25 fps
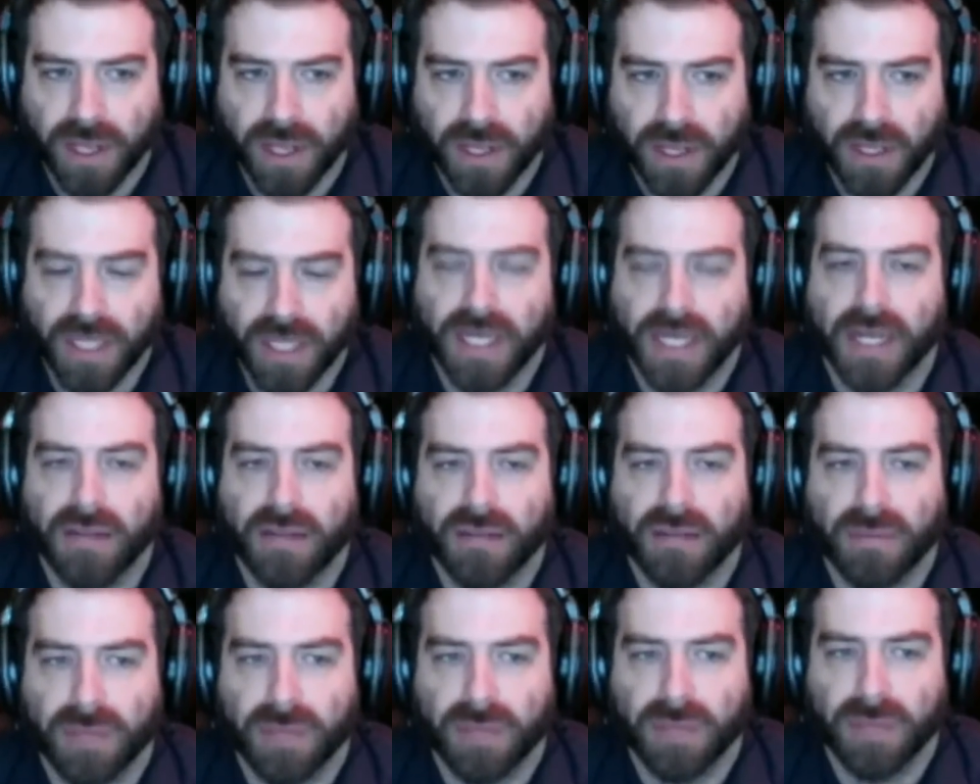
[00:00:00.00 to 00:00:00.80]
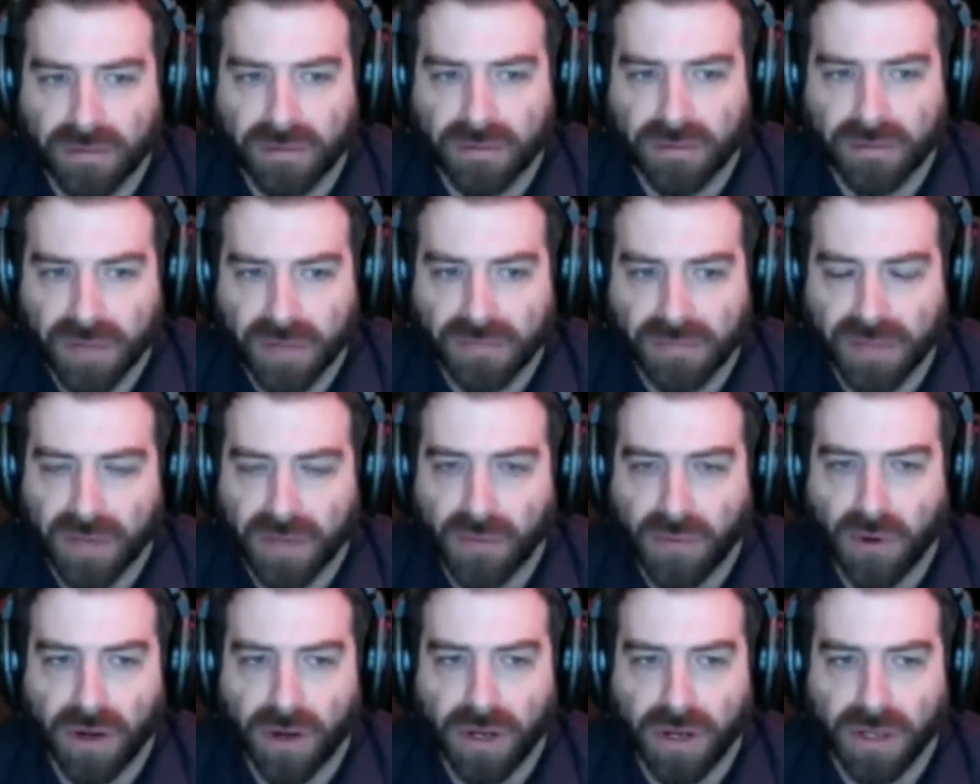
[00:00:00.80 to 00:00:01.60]
to get some of this stuff they
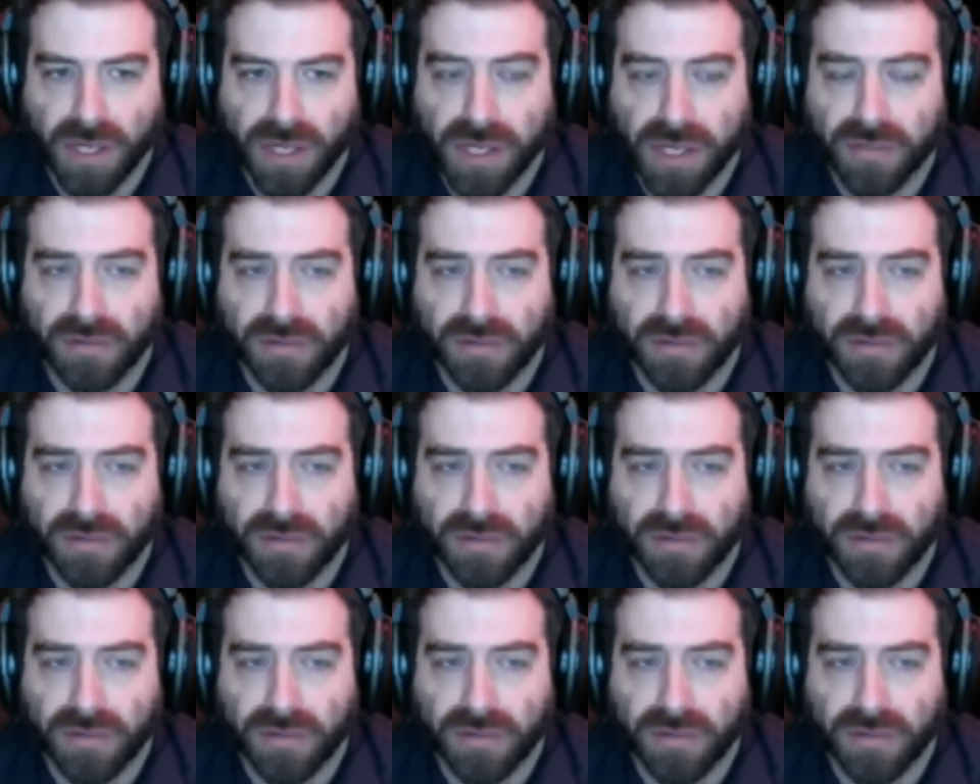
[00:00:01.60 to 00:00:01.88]
wanted done.